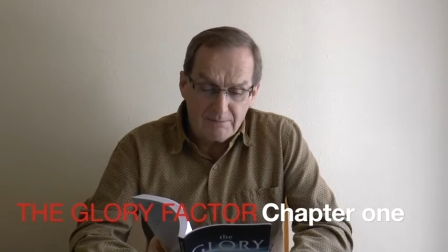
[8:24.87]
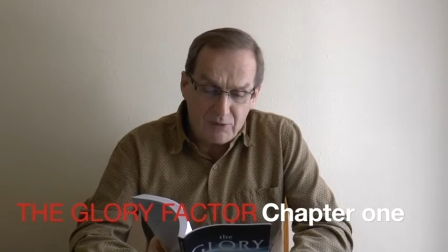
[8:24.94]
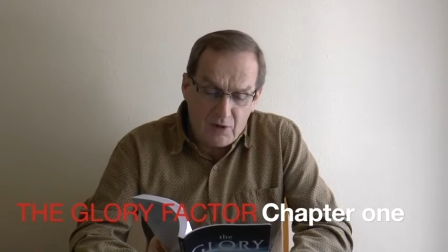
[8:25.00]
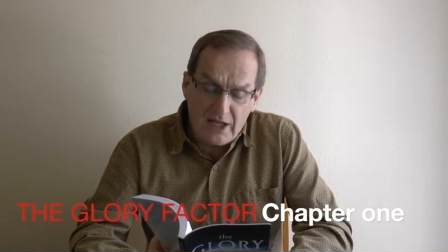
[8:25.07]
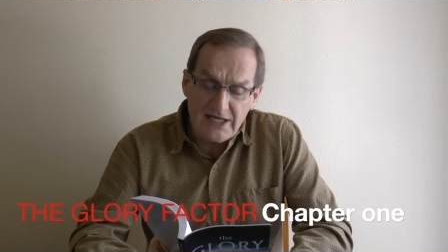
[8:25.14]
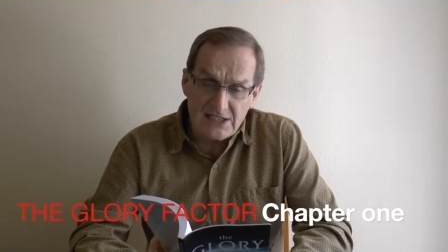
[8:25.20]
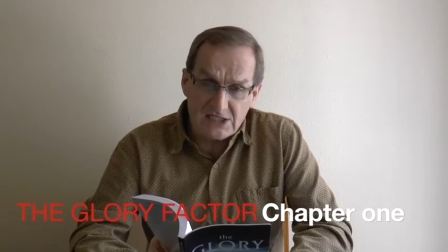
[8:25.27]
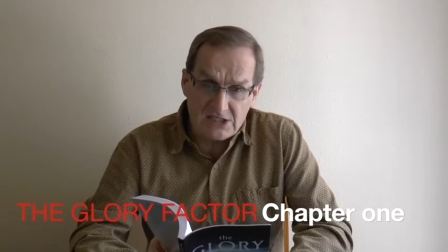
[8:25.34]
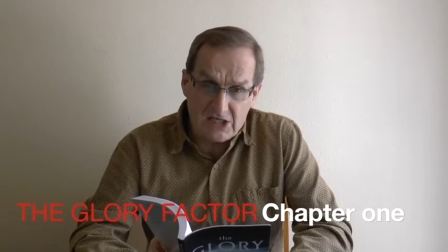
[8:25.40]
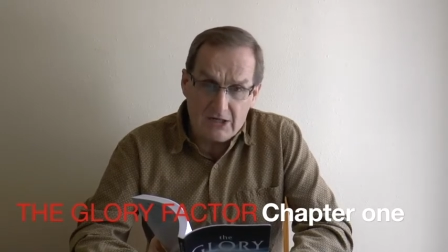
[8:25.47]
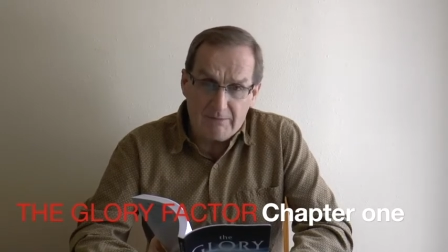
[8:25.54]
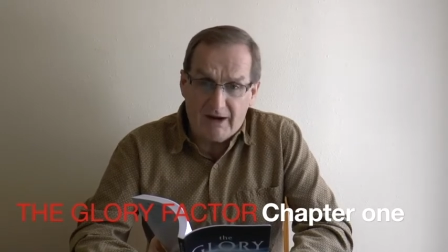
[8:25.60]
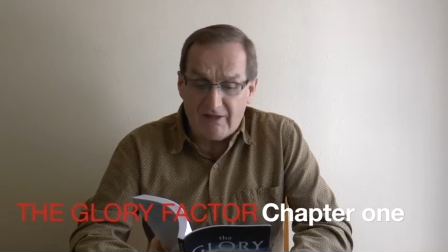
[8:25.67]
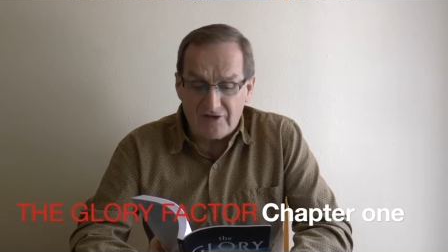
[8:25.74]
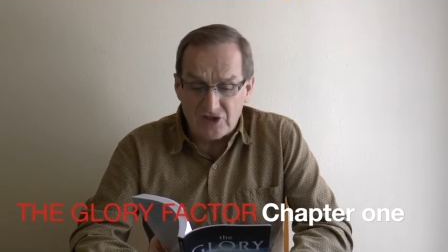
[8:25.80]
placed
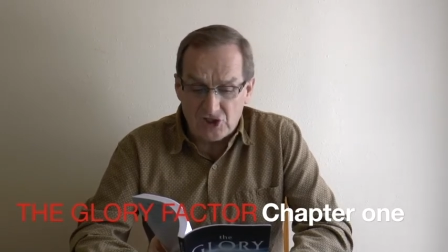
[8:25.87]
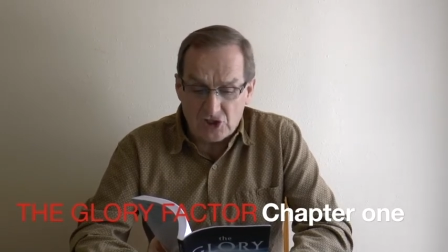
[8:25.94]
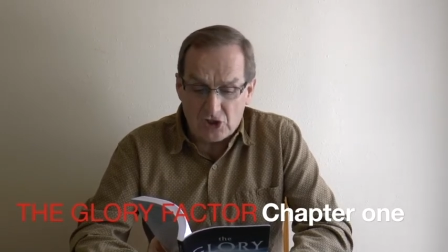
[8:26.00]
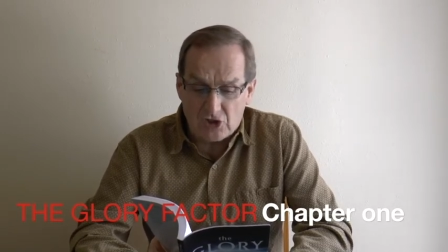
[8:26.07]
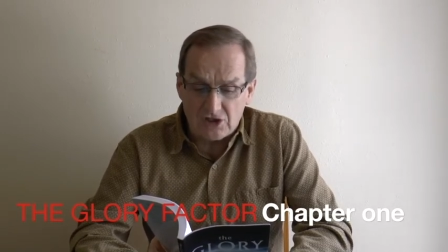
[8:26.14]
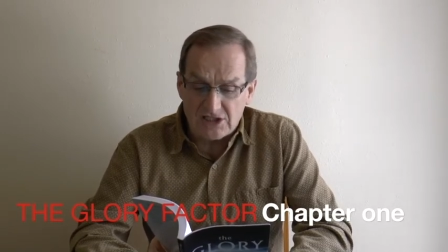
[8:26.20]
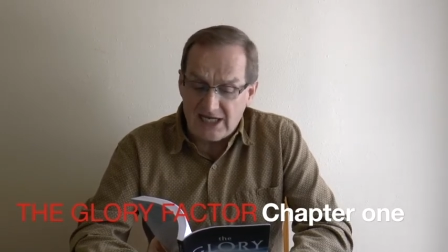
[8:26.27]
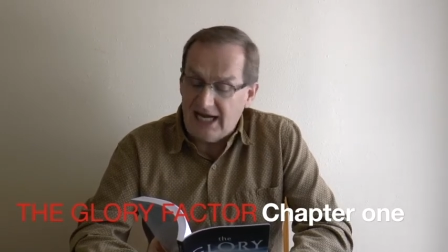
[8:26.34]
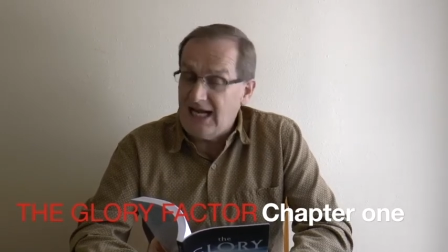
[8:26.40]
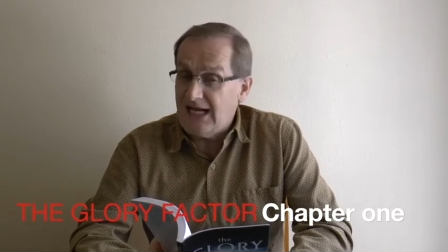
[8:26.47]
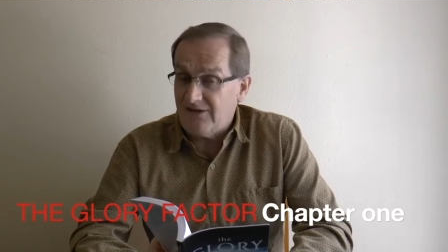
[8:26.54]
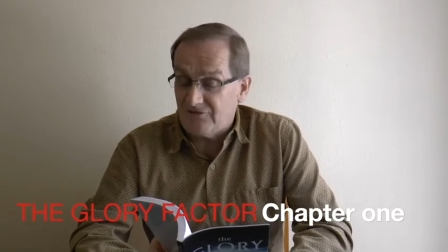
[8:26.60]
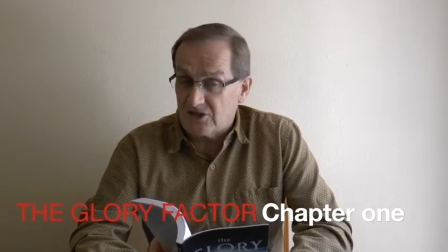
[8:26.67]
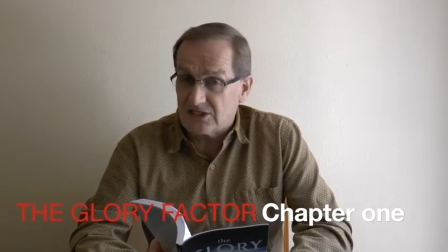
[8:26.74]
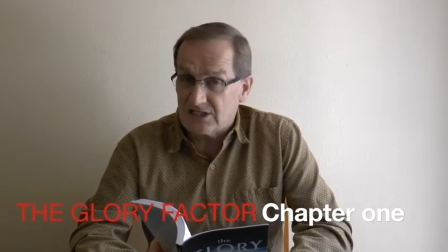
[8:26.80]
there by the church
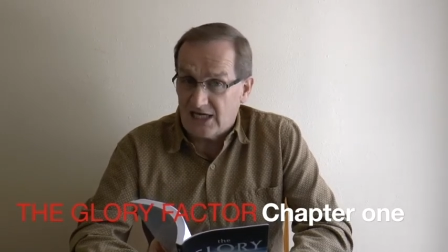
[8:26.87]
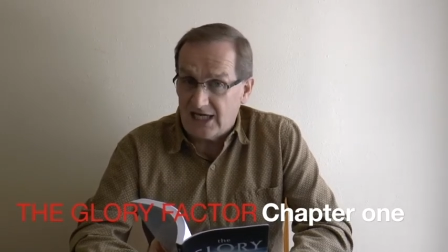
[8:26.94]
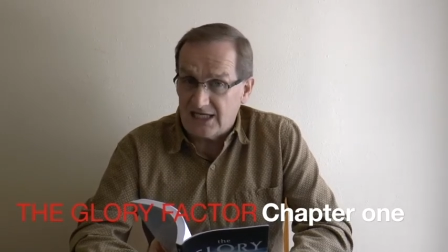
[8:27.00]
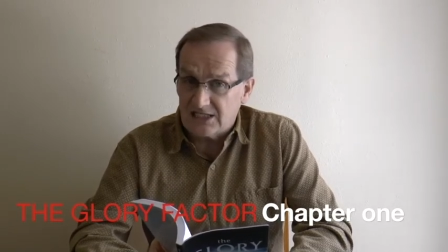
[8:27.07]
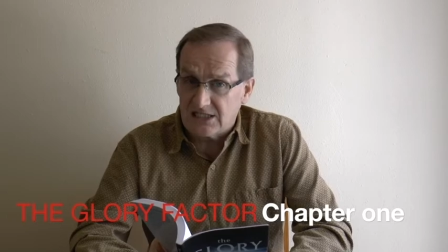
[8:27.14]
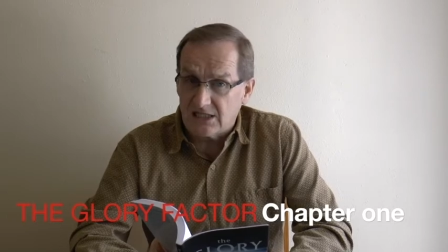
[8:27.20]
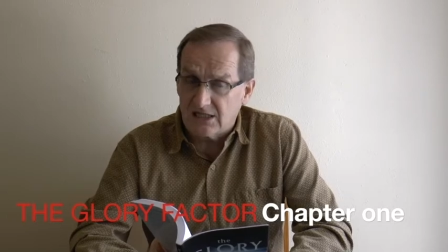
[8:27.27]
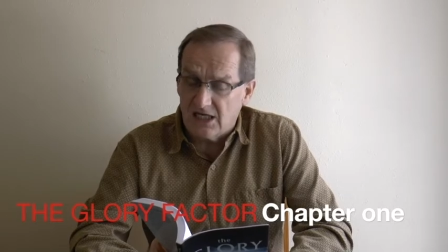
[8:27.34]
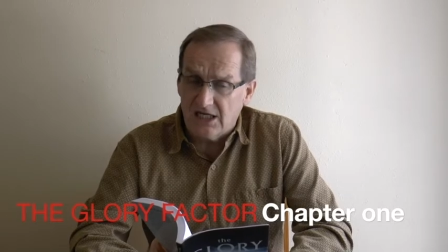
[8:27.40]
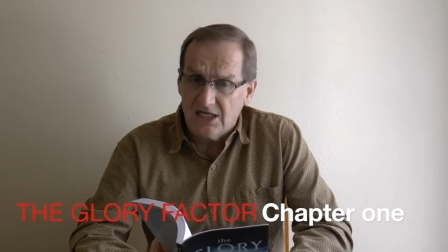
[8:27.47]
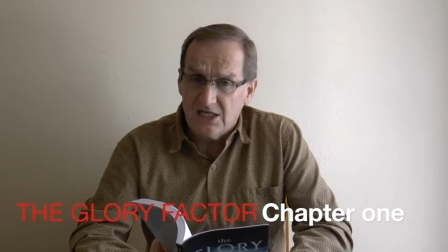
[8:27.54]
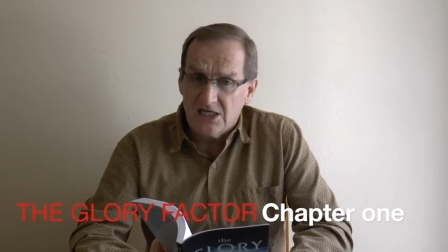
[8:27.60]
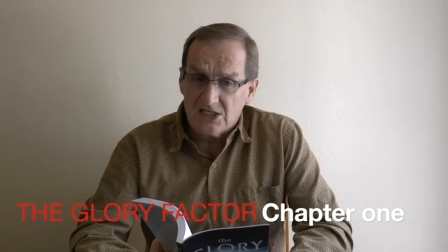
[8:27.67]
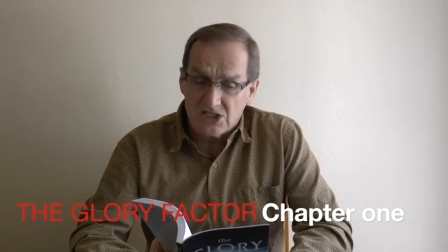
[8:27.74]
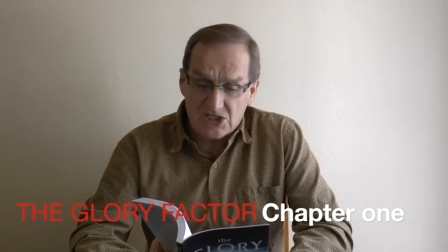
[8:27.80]
advertising the
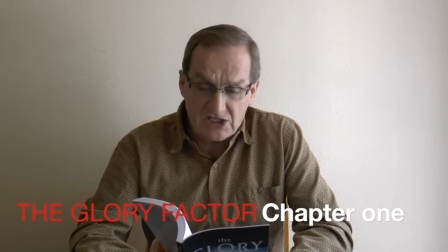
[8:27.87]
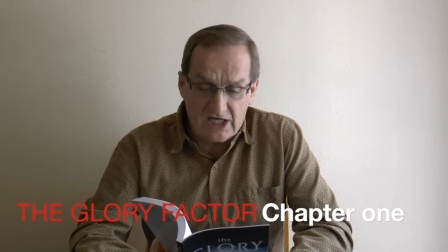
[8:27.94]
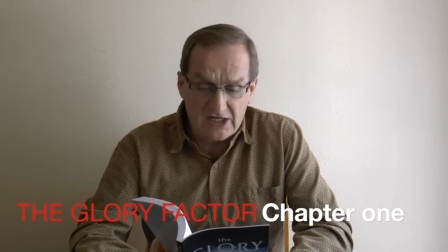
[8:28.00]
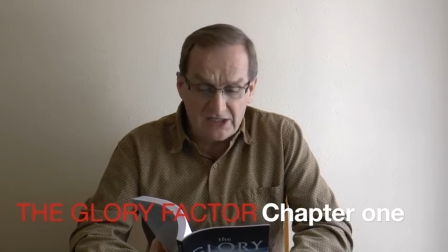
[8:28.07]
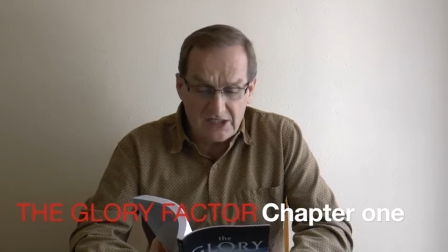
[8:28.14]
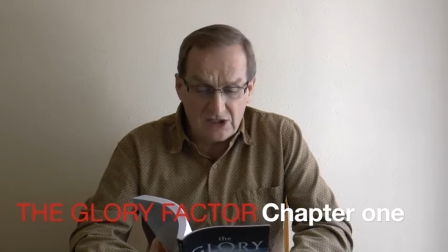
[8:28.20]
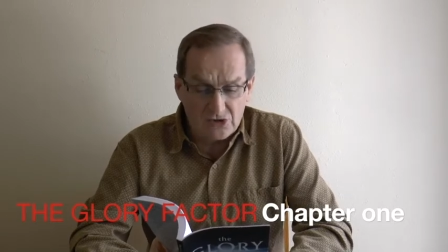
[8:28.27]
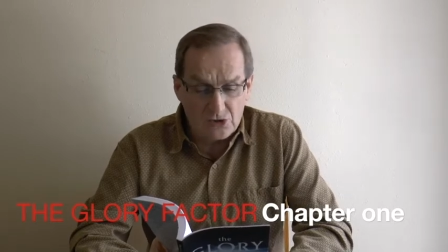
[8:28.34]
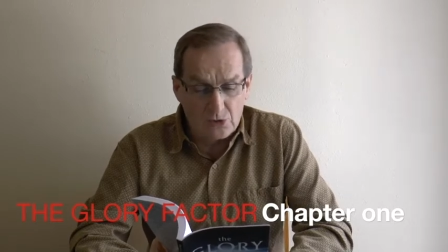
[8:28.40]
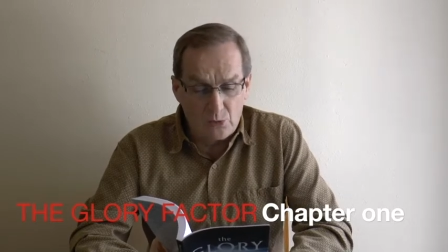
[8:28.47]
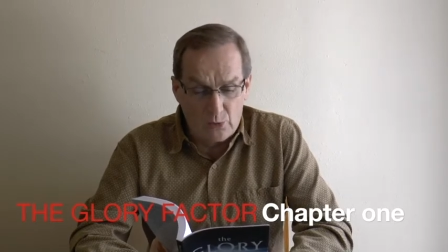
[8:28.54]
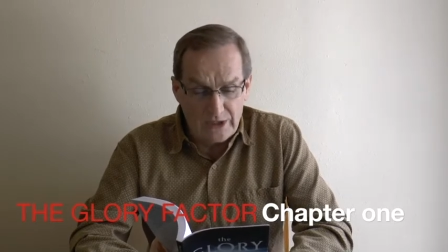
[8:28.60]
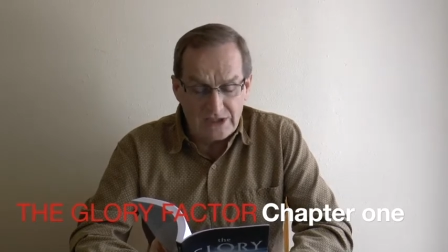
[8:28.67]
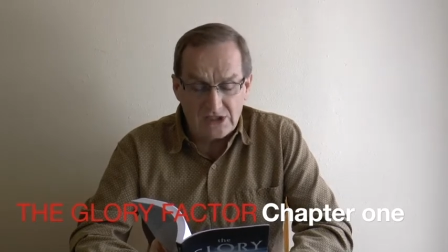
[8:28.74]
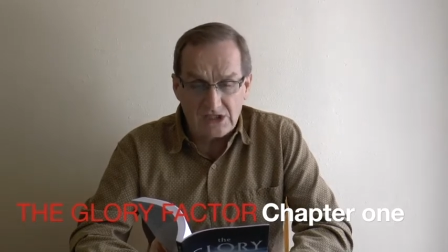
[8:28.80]
Sunday through
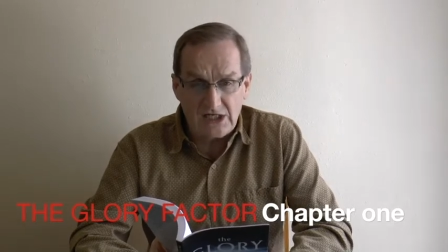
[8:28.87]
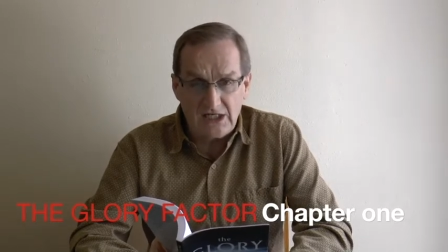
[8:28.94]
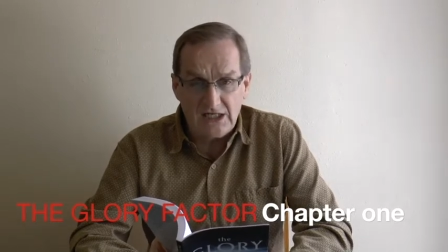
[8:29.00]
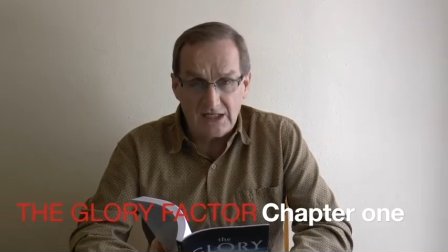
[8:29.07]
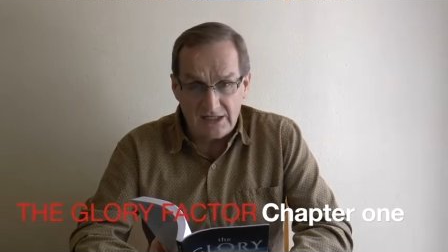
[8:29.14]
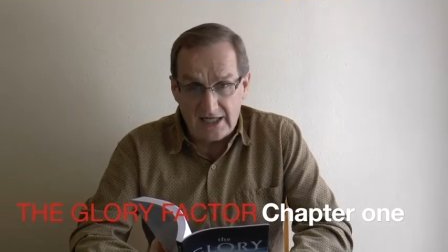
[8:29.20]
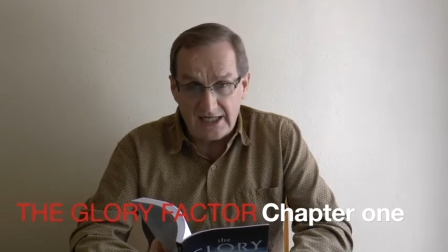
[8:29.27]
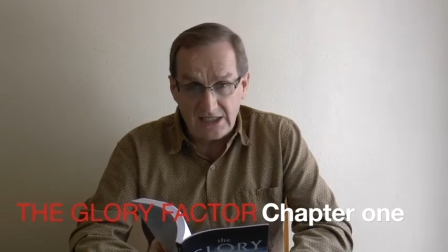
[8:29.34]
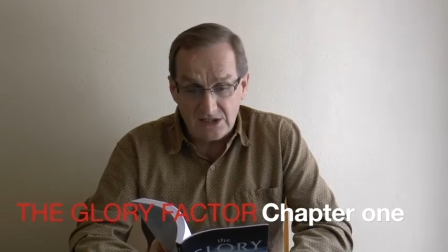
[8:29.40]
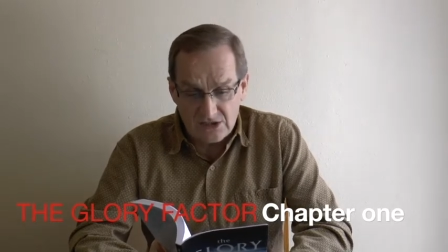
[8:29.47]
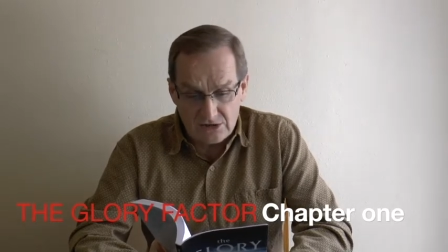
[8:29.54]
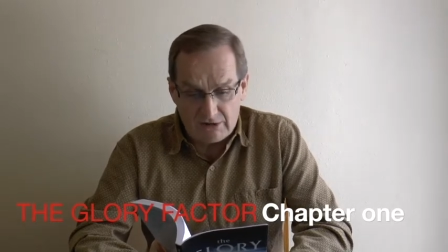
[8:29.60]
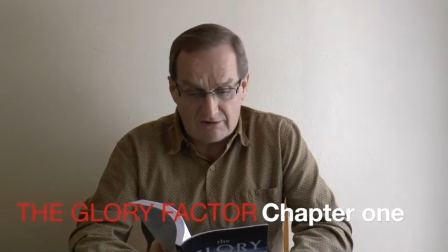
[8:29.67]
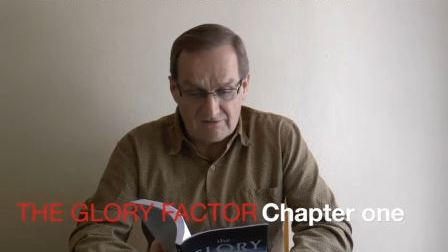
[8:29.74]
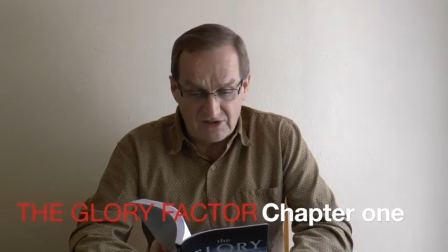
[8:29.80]
Wednesday night
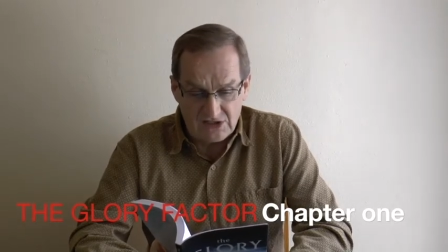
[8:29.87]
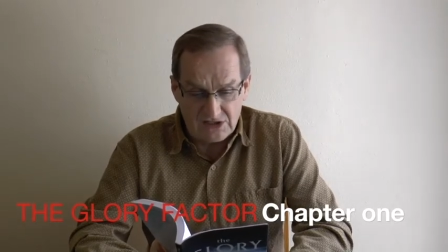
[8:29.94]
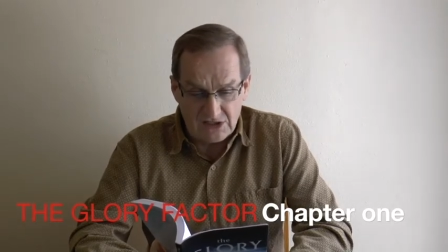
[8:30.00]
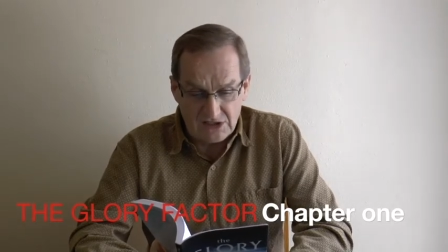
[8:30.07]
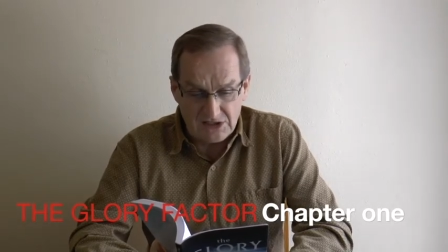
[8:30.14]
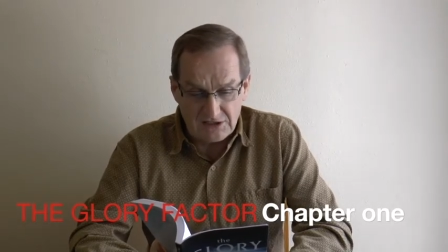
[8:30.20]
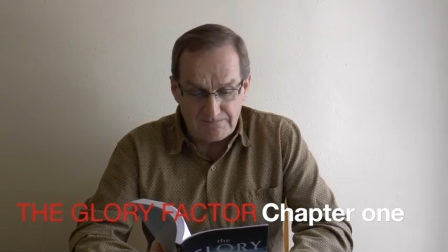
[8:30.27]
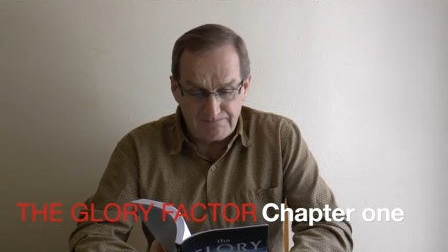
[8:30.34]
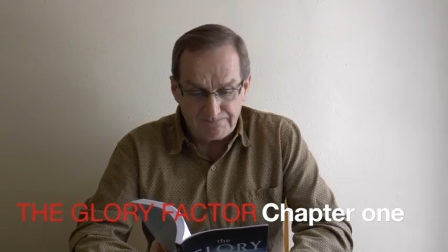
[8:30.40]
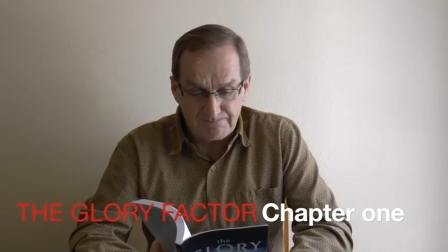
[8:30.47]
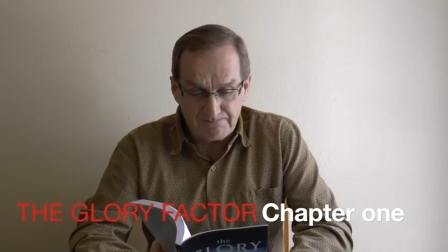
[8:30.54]
services.